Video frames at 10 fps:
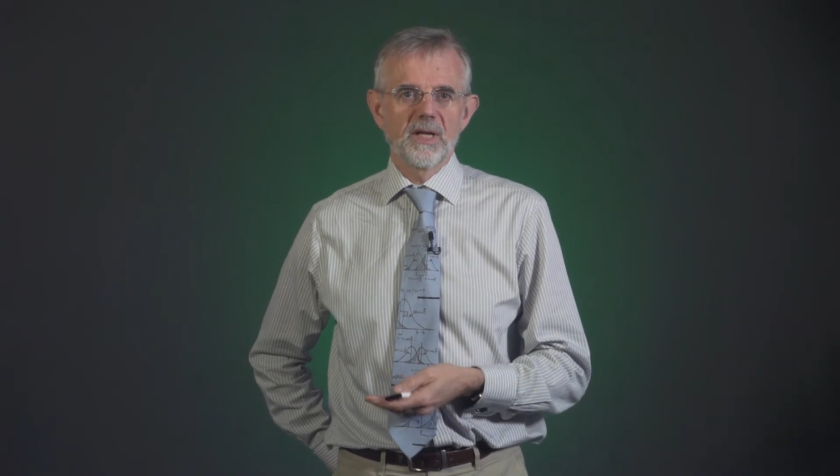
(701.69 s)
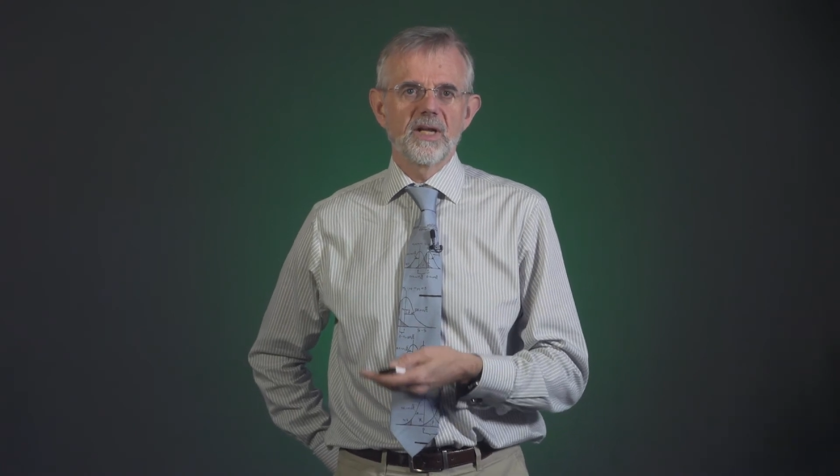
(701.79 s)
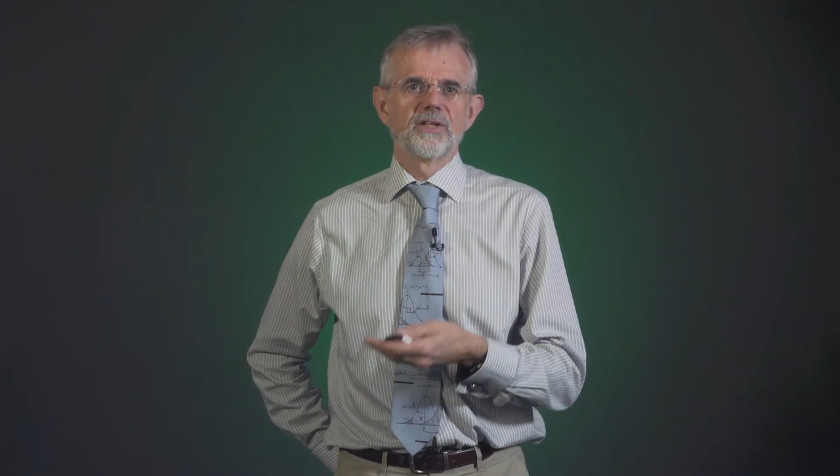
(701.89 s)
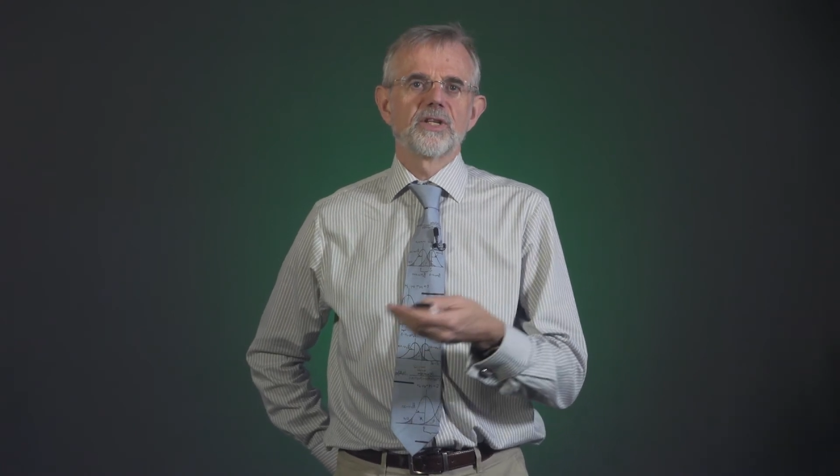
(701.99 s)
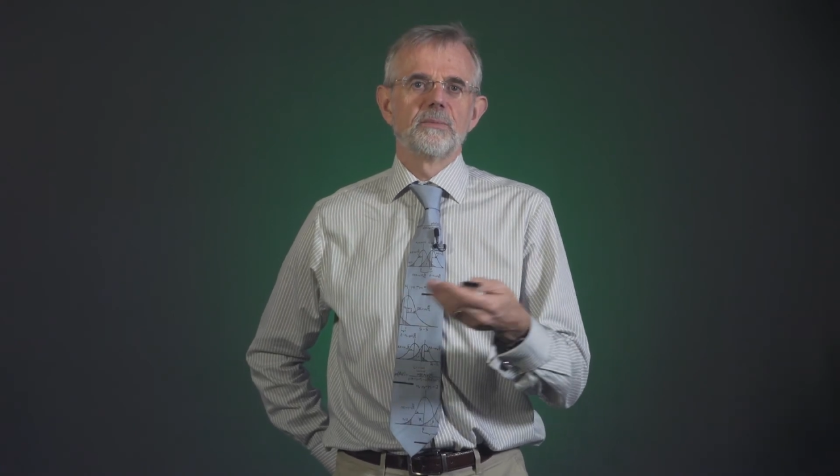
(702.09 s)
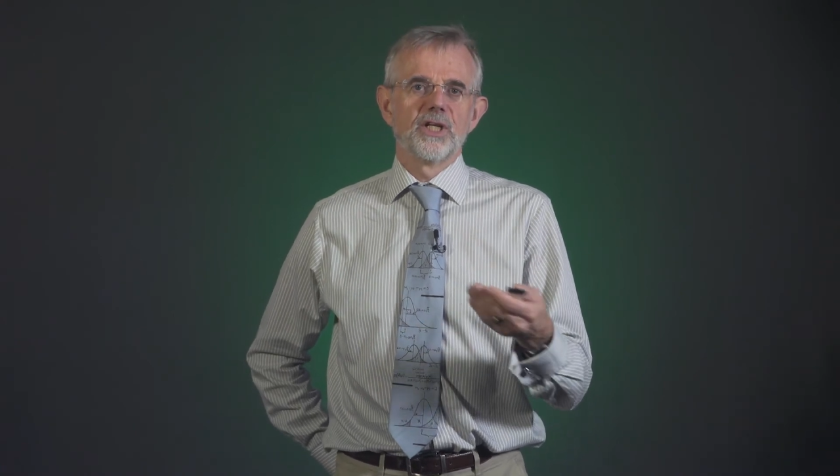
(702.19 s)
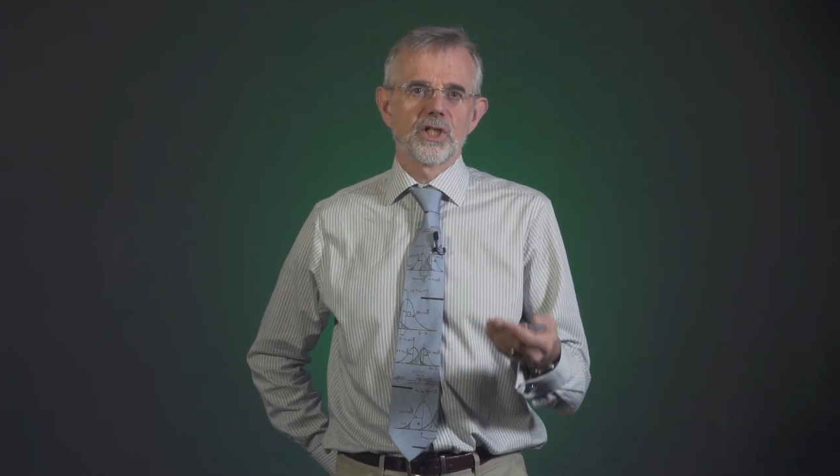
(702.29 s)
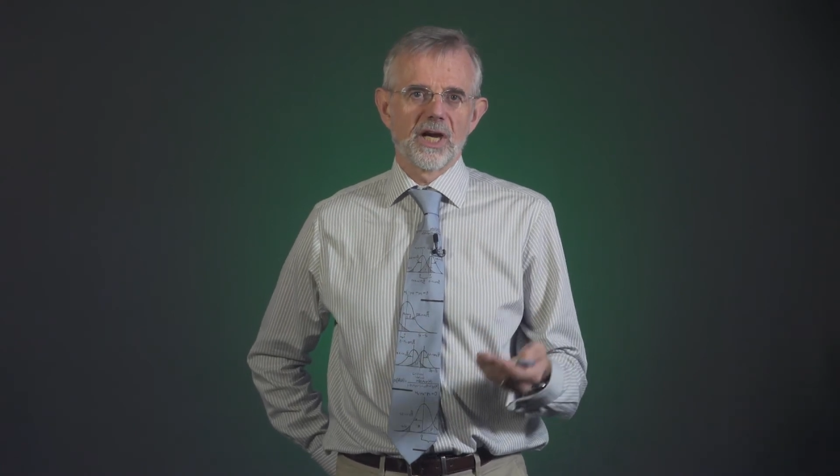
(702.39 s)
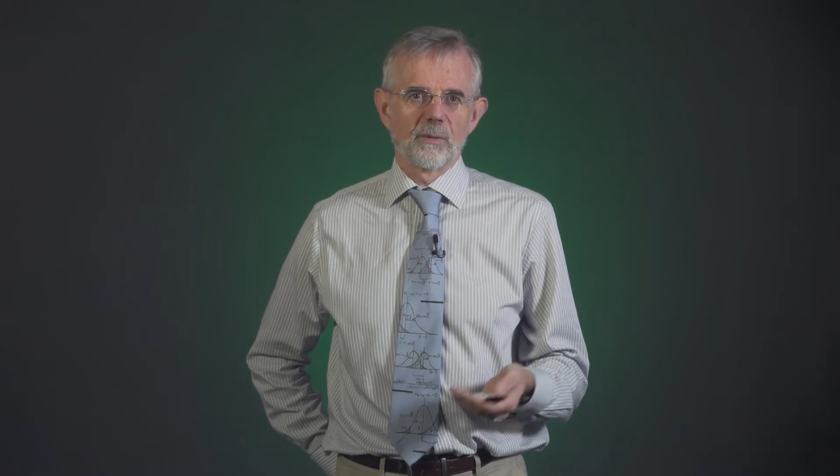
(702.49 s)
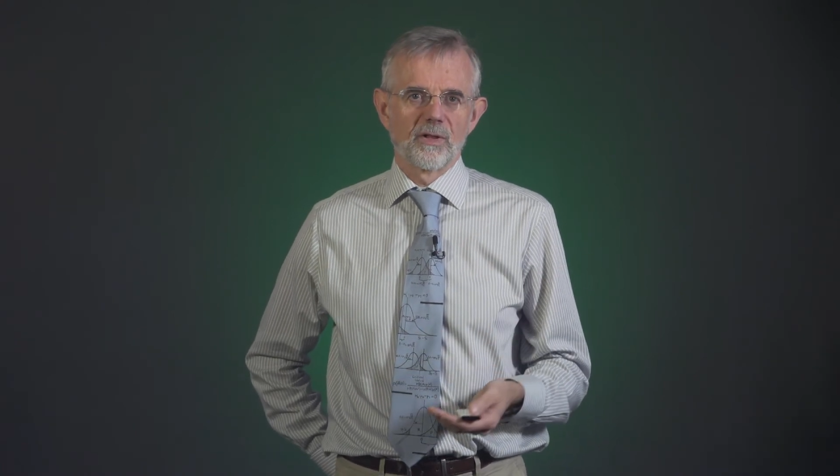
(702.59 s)
And similarly,
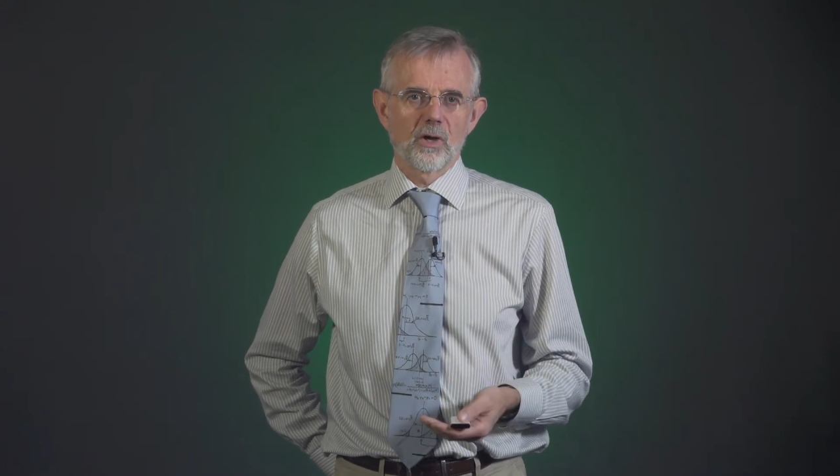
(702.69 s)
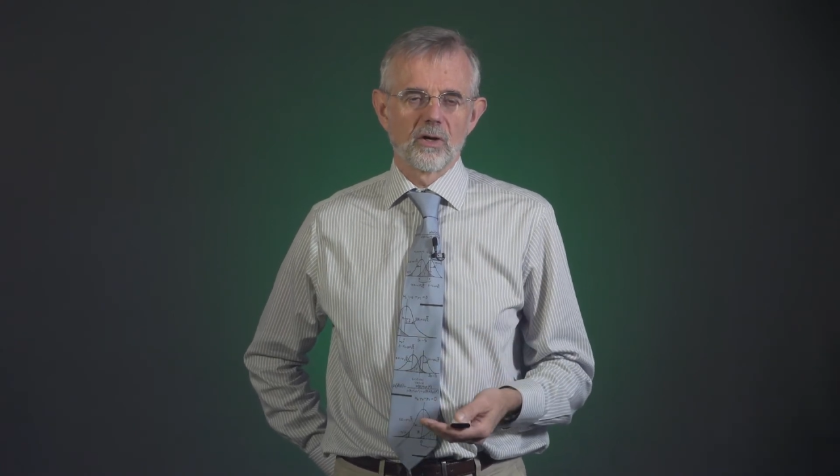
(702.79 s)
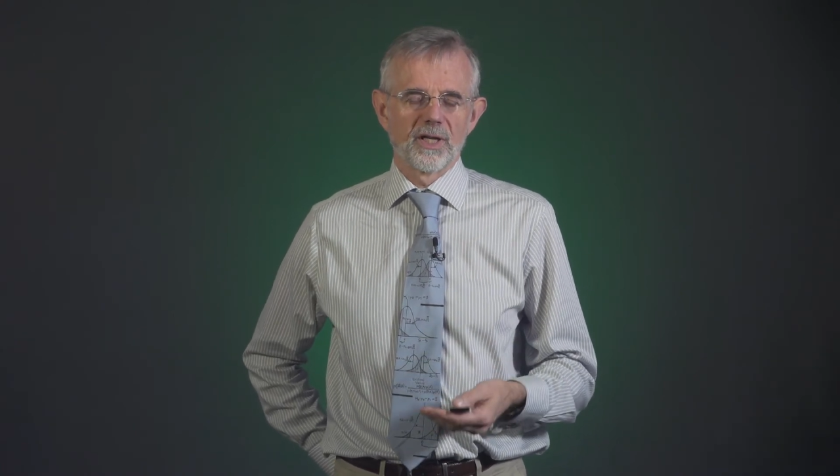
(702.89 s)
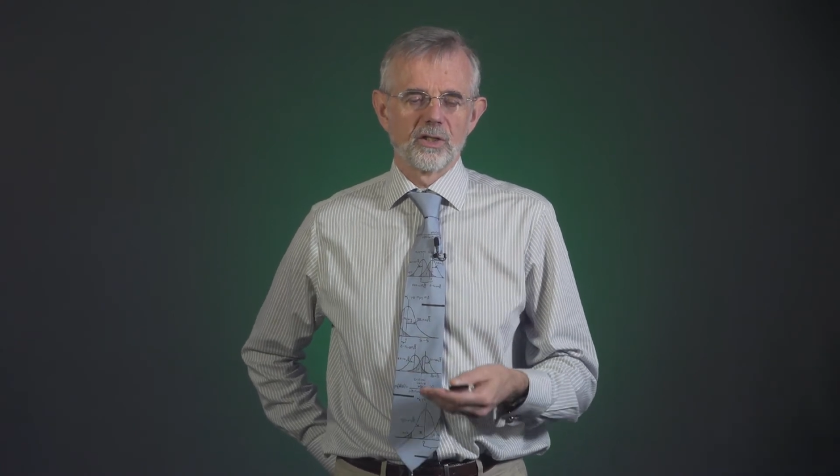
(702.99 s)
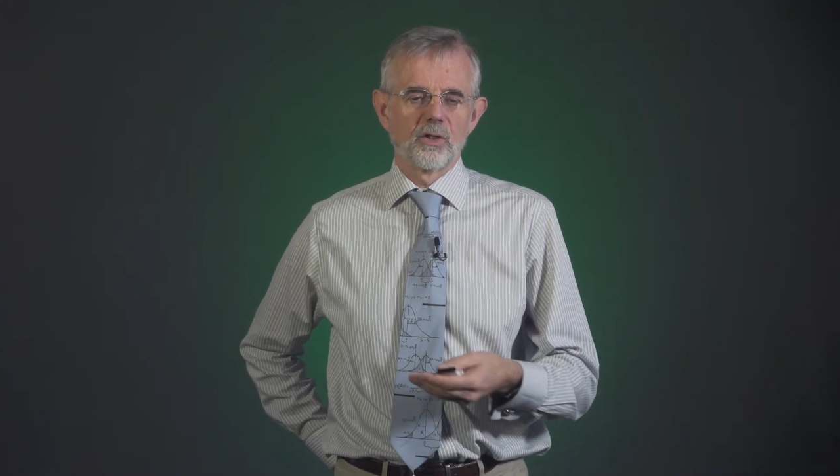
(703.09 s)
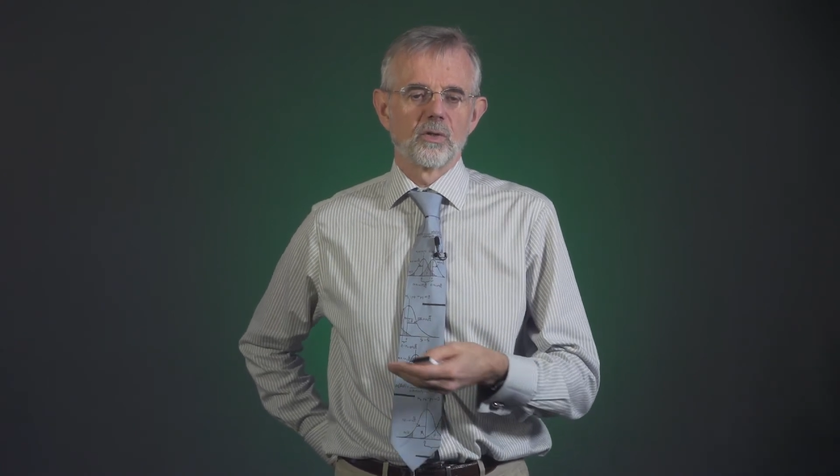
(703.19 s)
sharing with colleagues,